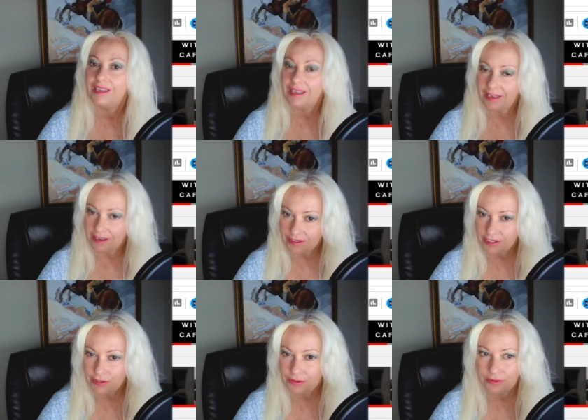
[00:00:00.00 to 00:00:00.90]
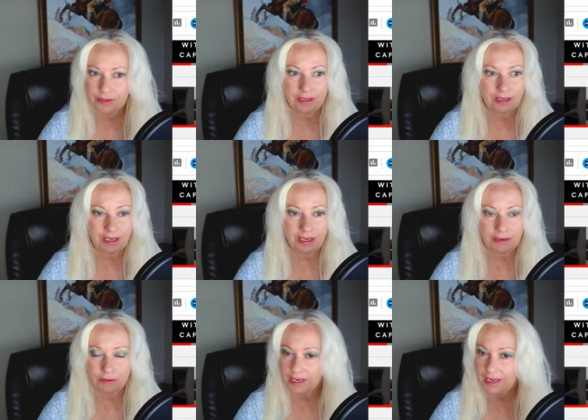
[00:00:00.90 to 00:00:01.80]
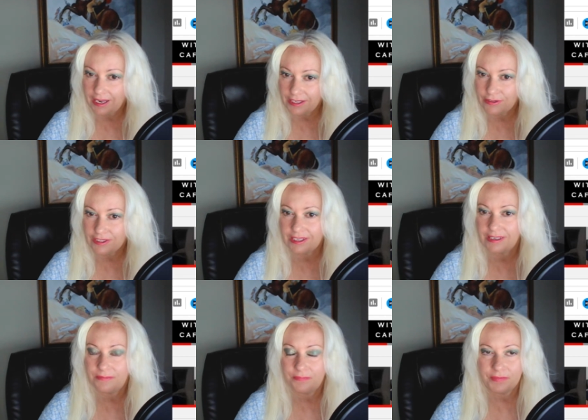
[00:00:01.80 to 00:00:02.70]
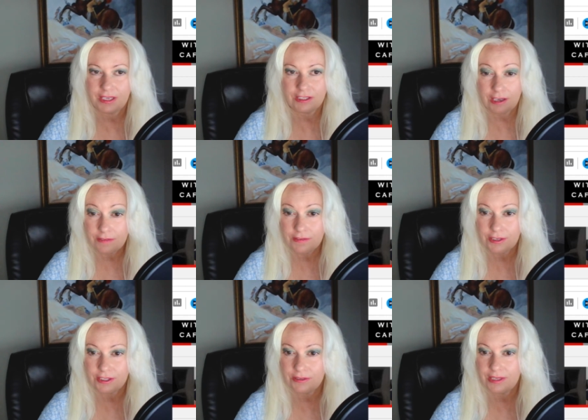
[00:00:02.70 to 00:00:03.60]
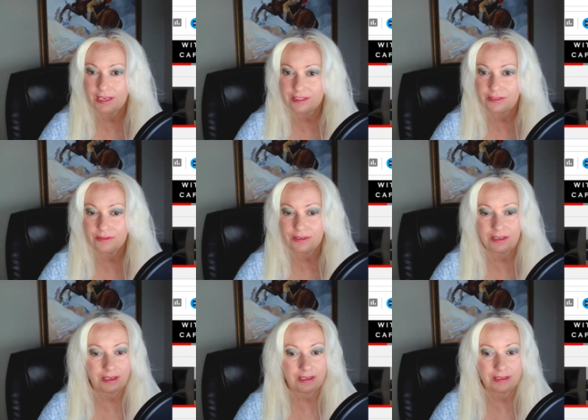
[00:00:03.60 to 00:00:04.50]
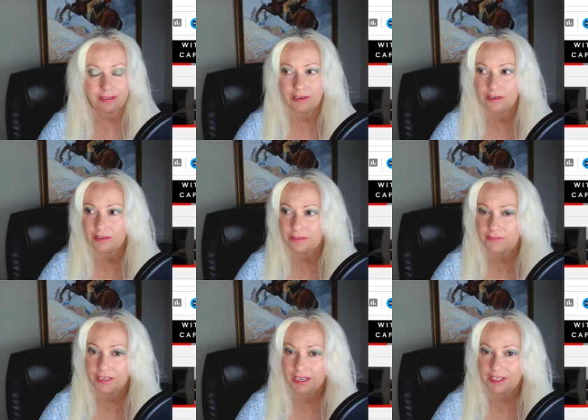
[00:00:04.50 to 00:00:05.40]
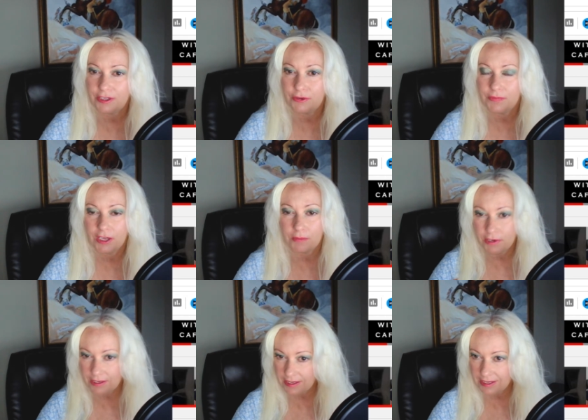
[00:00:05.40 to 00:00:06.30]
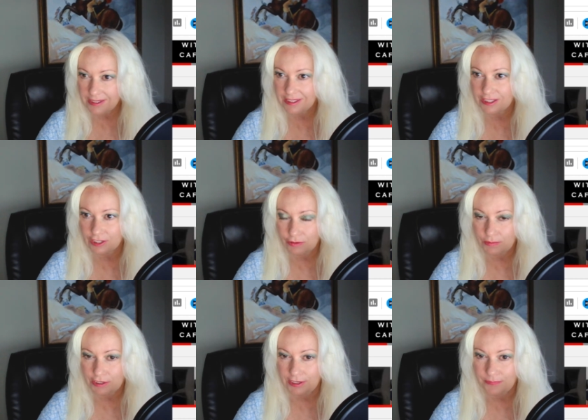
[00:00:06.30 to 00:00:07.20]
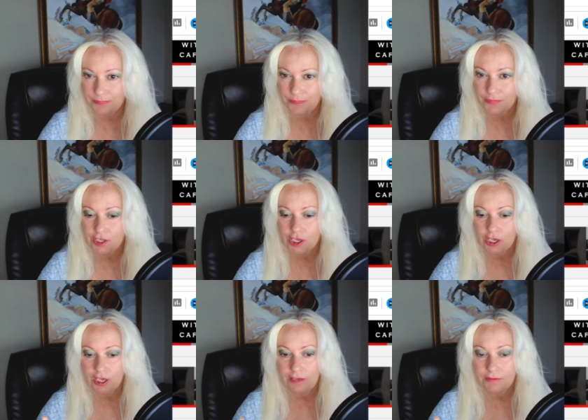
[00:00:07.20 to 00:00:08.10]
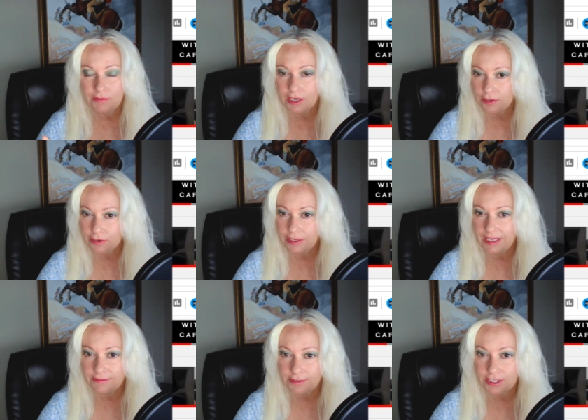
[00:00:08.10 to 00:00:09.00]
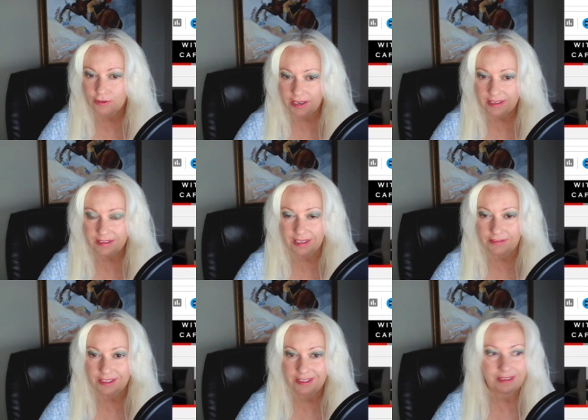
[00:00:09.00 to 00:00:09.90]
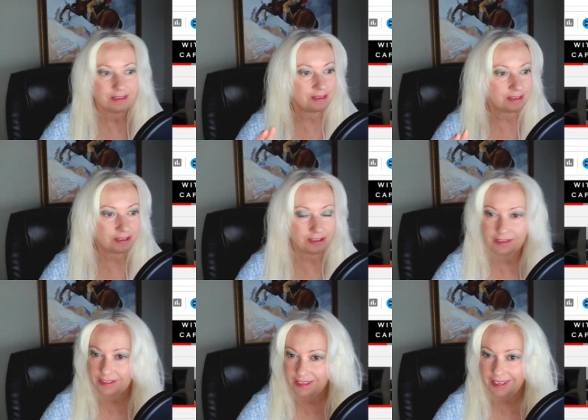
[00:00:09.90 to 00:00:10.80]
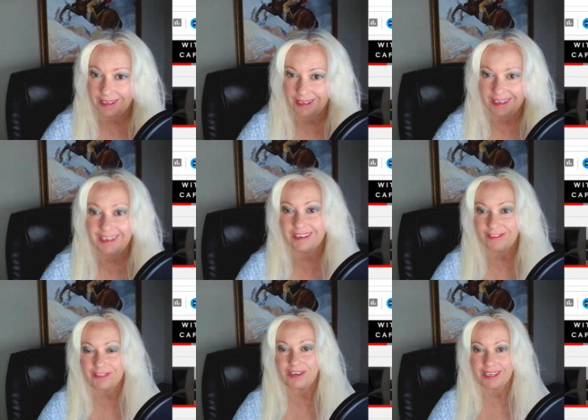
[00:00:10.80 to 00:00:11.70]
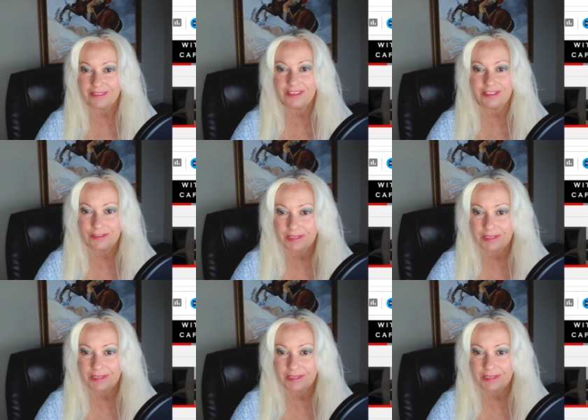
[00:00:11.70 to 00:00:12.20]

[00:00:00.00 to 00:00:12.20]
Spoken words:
And also, I used a software to do that too. It's called a vidIQ. I'll put a link in the description. If you want a 30-day free trial of it, get it. If you want to have a YouTube